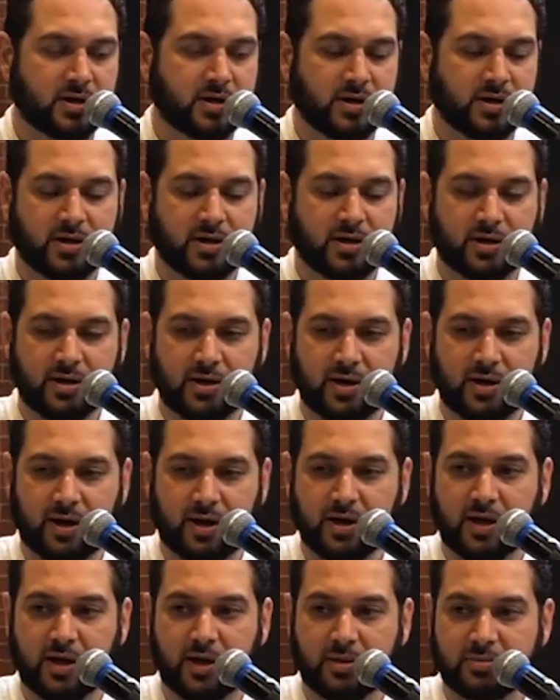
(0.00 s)

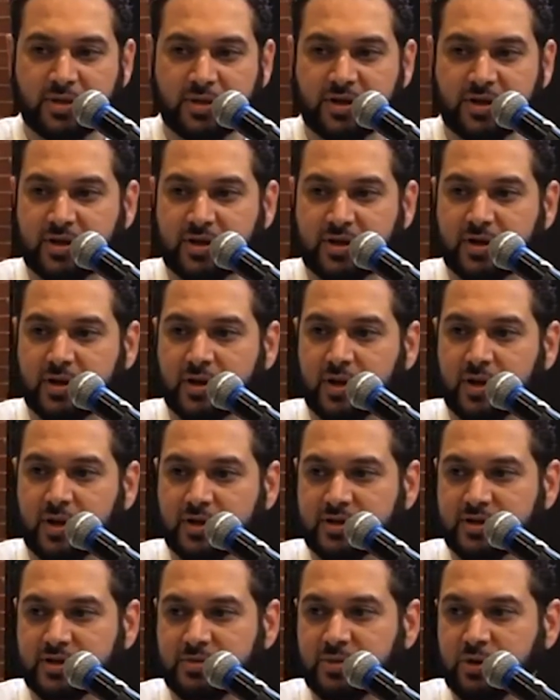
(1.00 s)
Allah bidhikri Allah
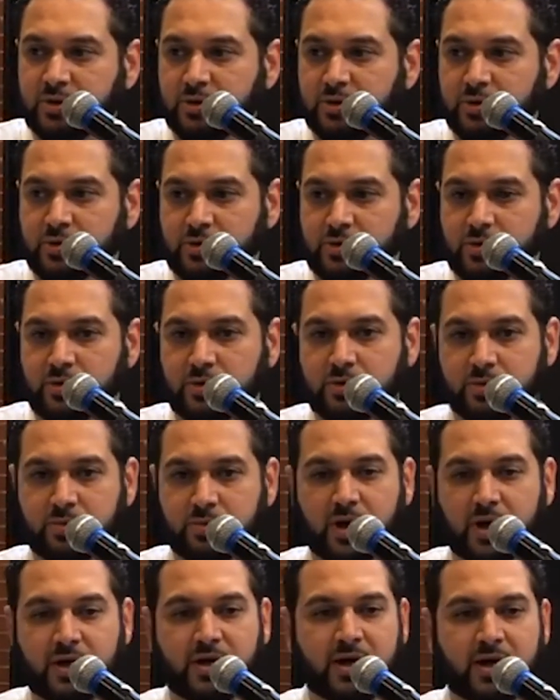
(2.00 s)
tatma'innu qulub, right?
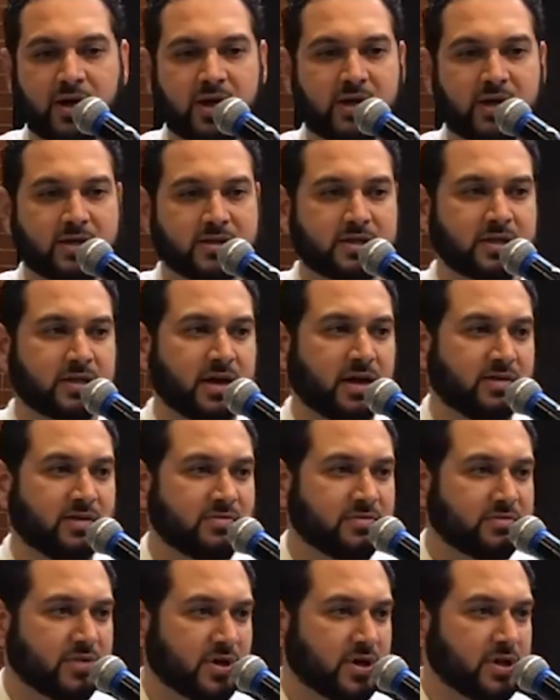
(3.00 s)
Is it not verily
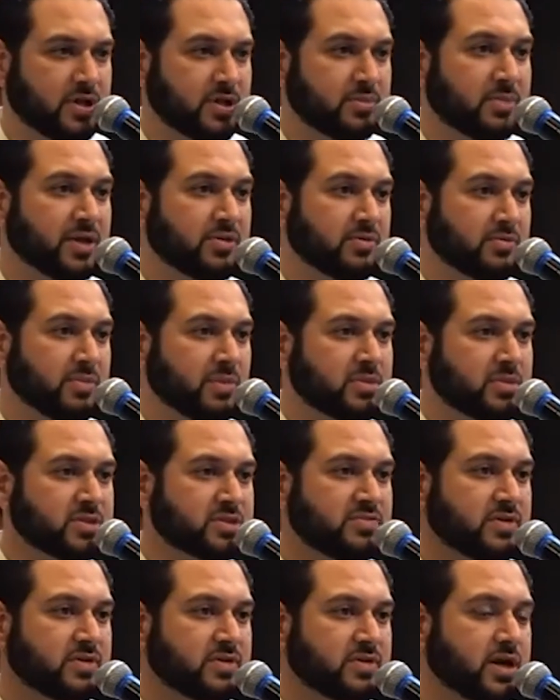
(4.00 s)
by the remembrance of Allah
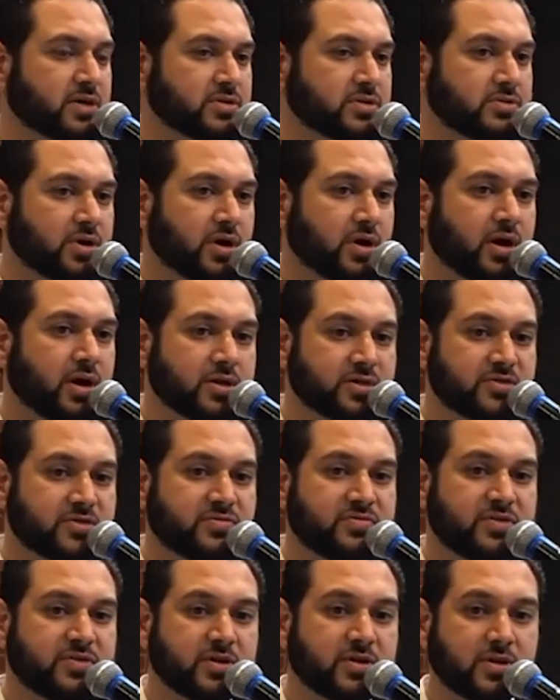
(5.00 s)
do the hearts feel
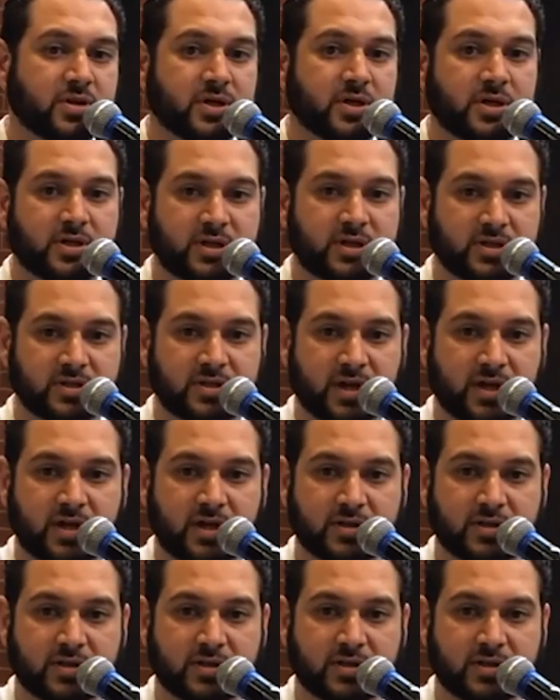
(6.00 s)
content?